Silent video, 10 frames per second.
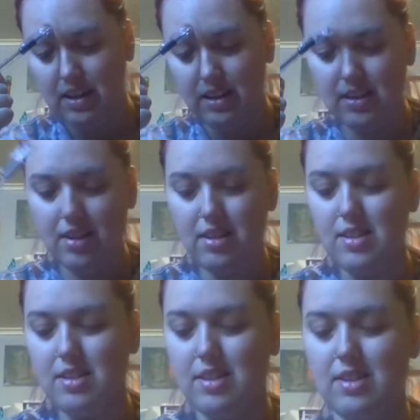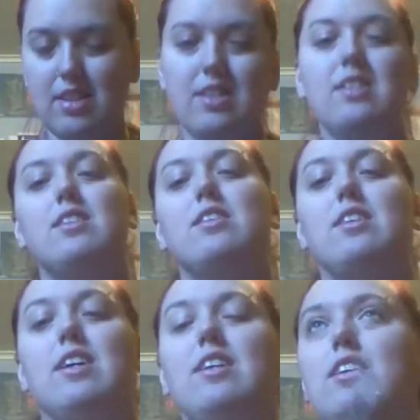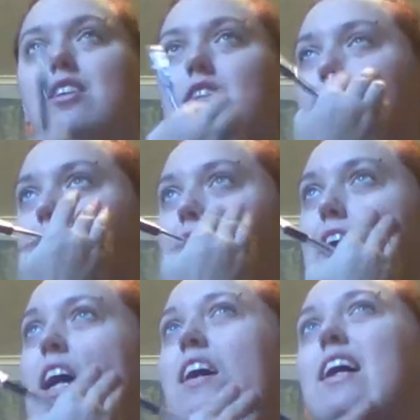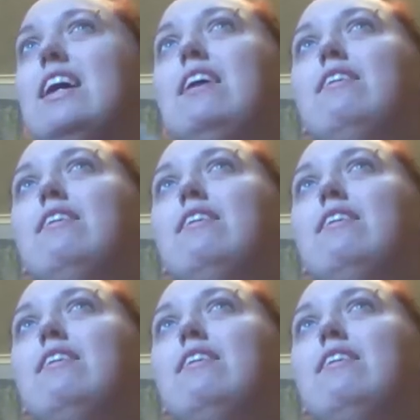this is this is just gonna new for me, okay?